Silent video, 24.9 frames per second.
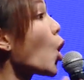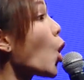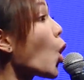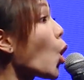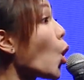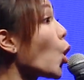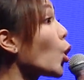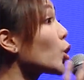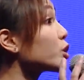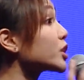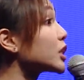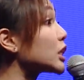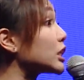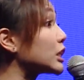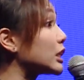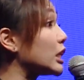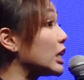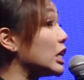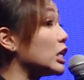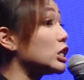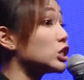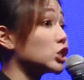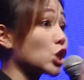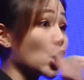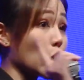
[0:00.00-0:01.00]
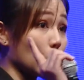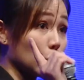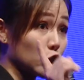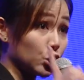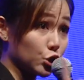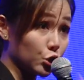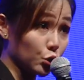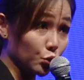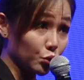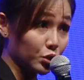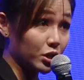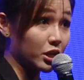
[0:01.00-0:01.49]
all the things
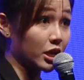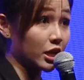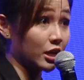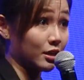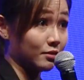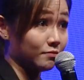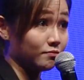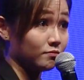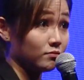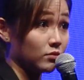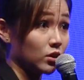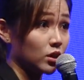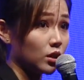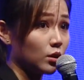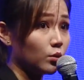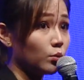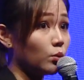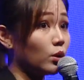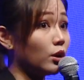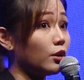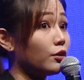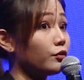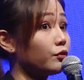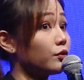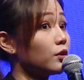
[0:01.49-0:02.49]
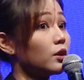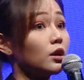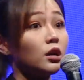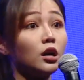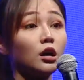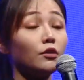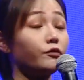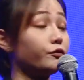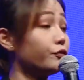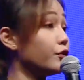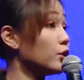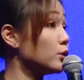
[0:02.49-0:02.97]
you need with
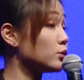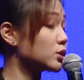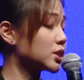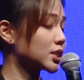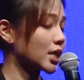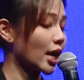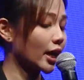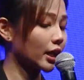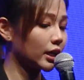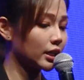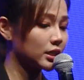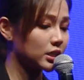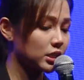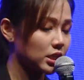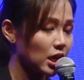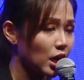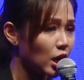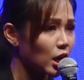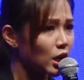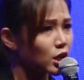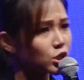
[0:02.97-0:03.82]
a few seconds.